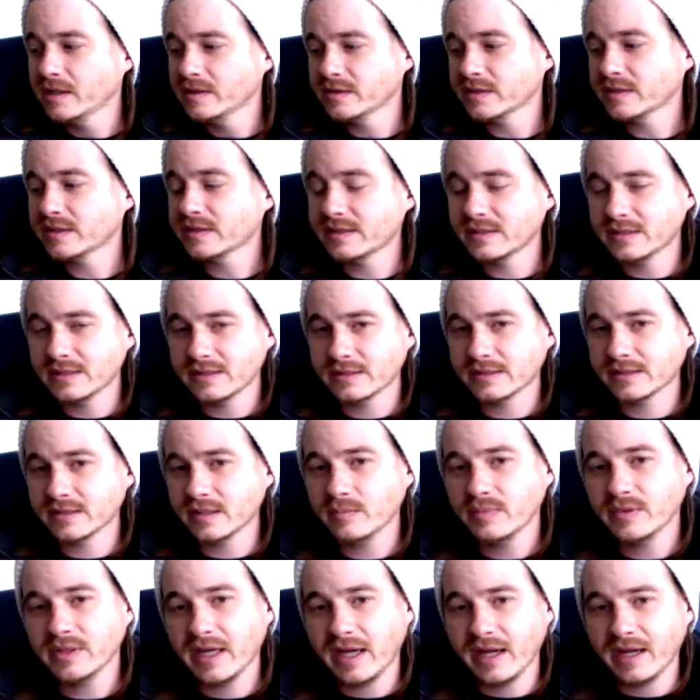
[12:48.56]
just
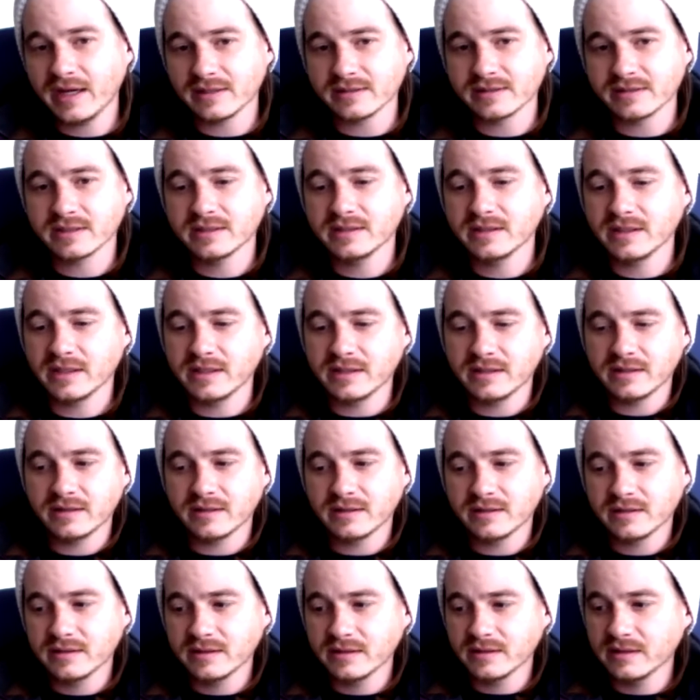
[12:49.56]
simply ask,
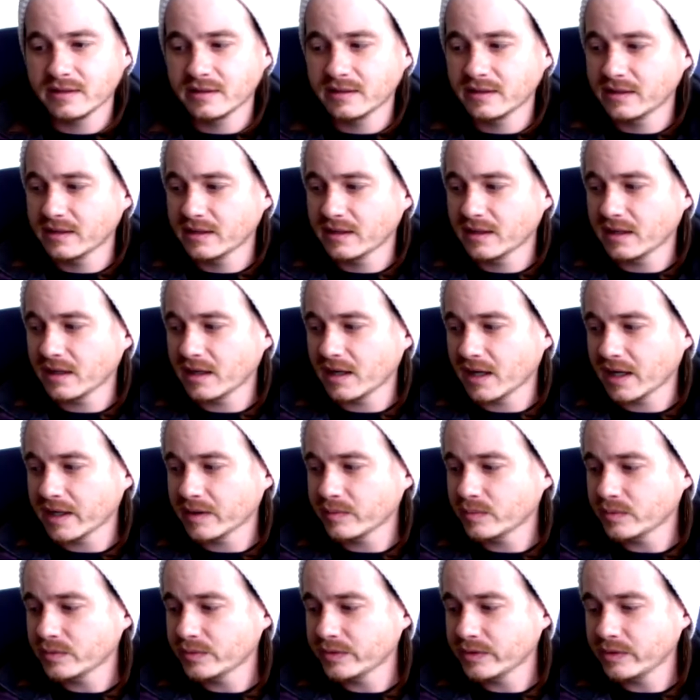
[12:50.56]
and
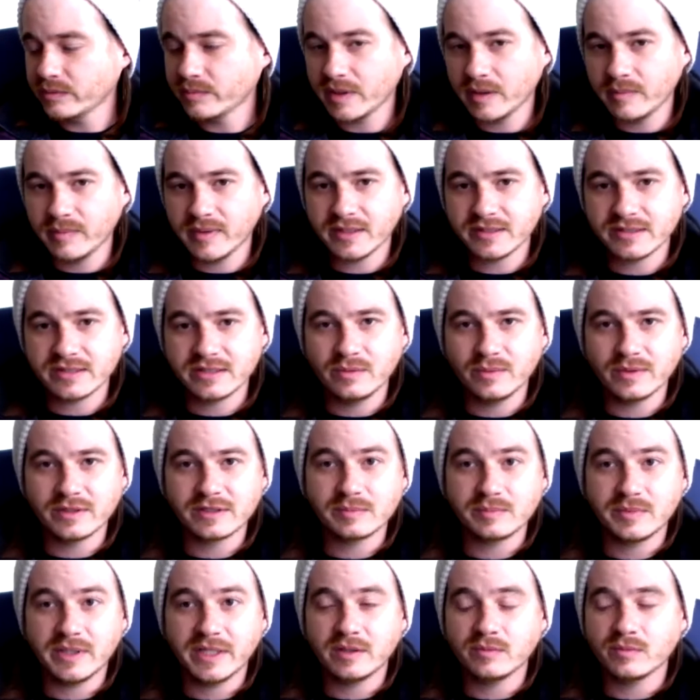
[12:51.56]
I will do my best to
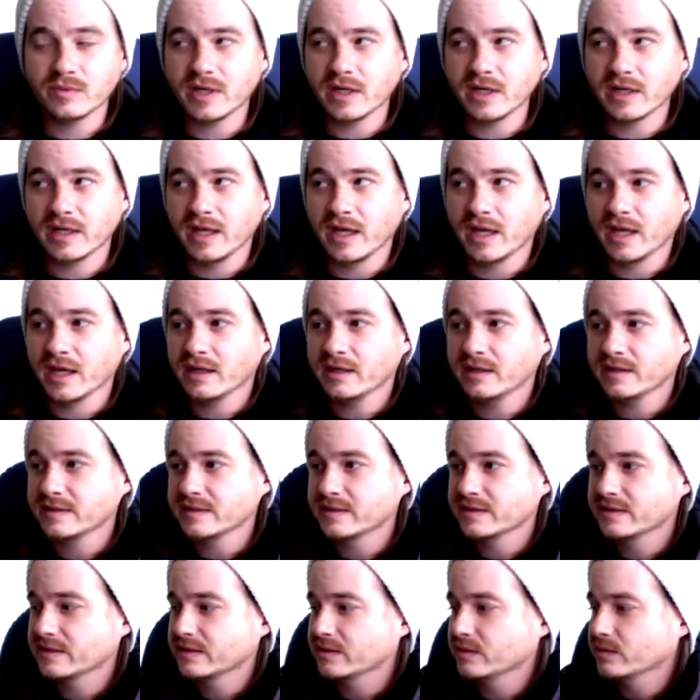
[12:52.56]
explain what I
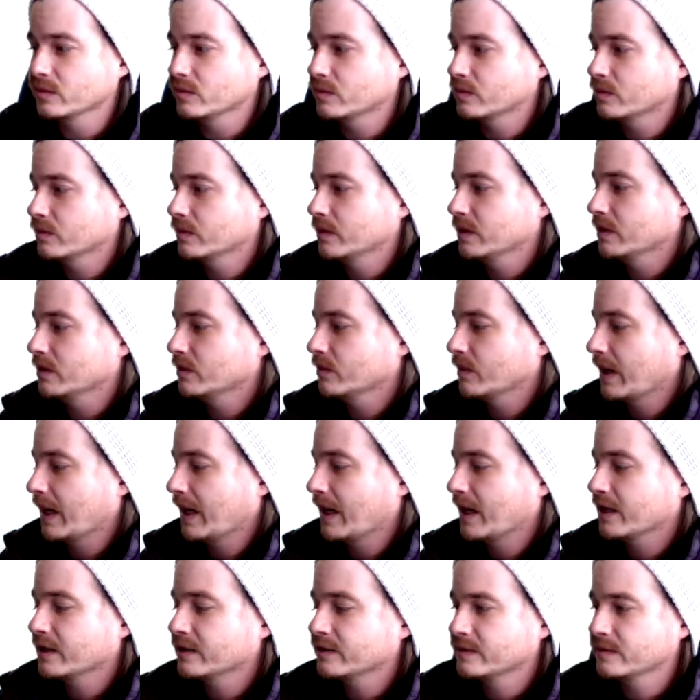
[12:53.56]
can to,
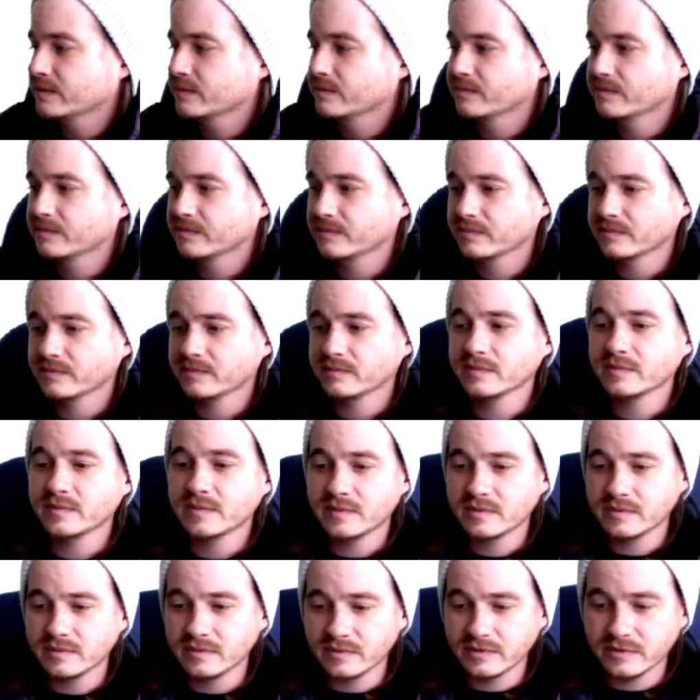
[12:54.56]
add
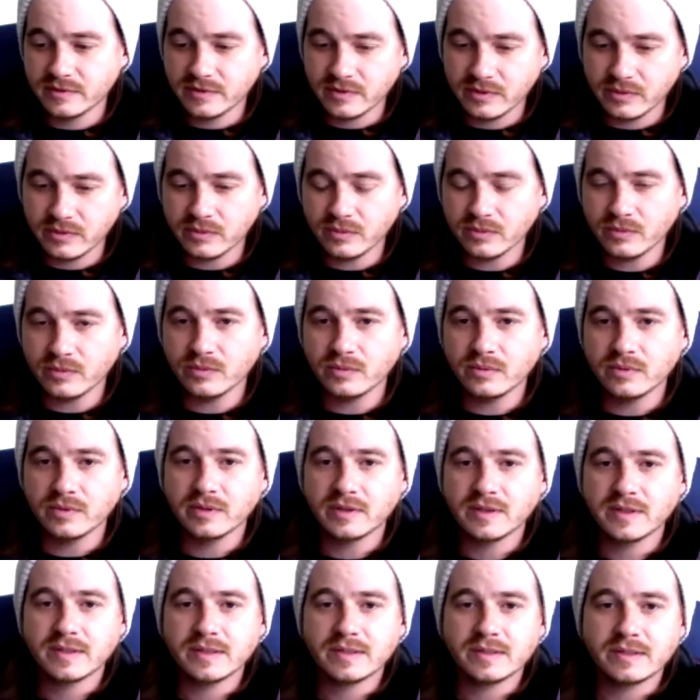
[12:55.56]
to
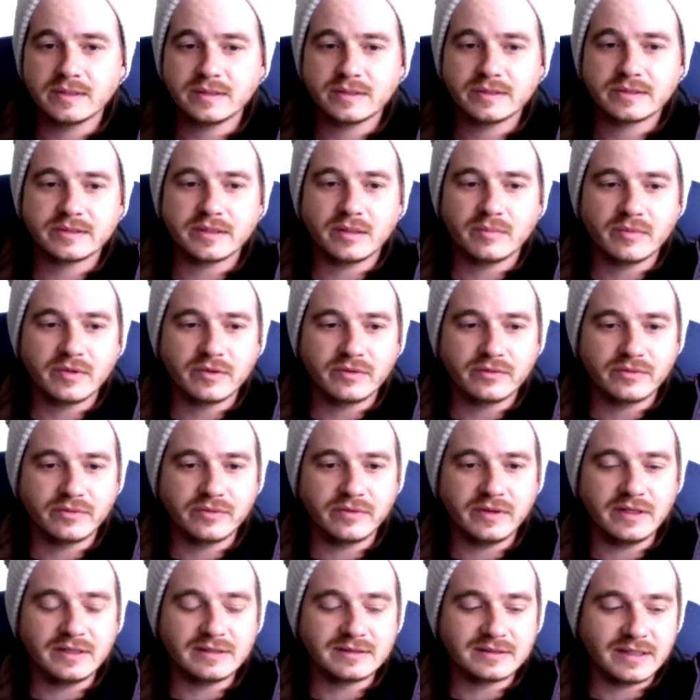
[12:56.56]
some of
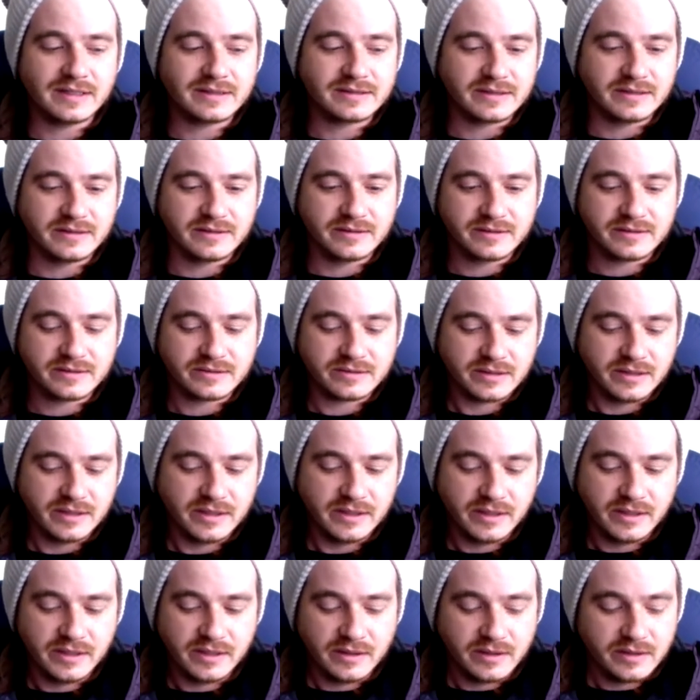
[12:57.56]
these lessons
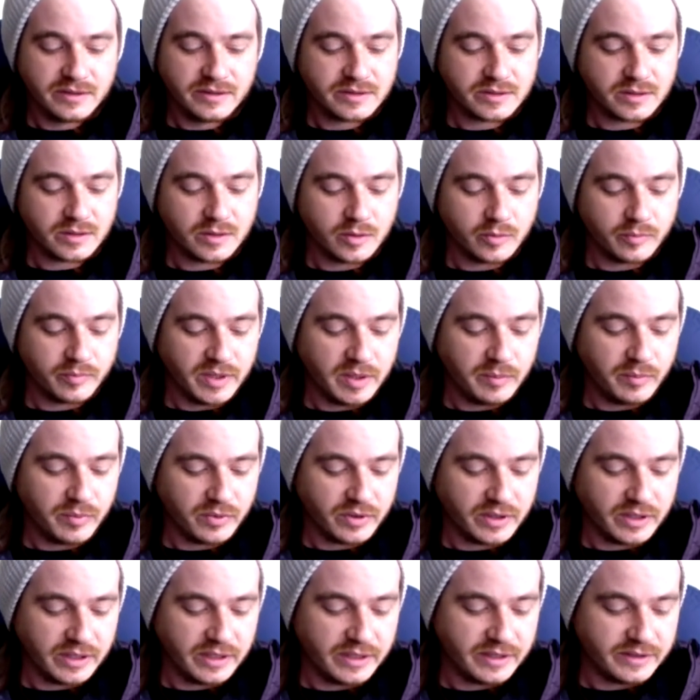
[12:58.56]
so
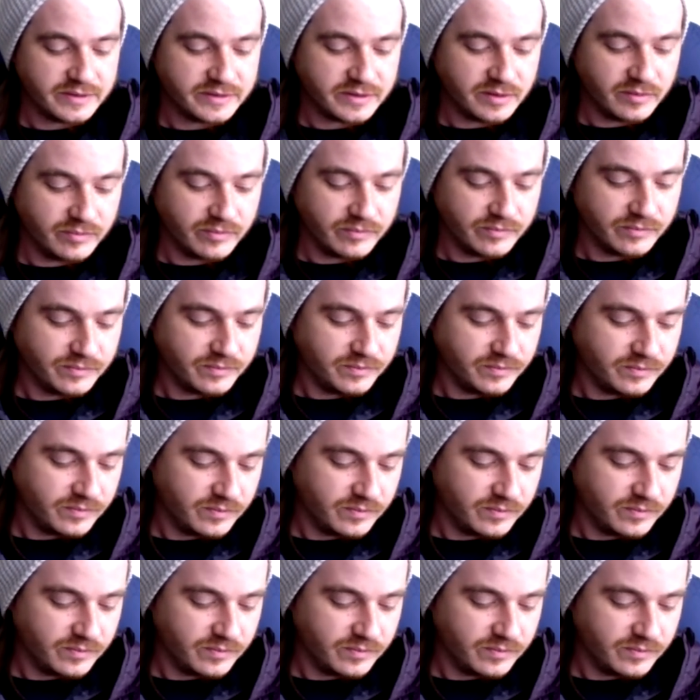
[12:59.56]
people can get some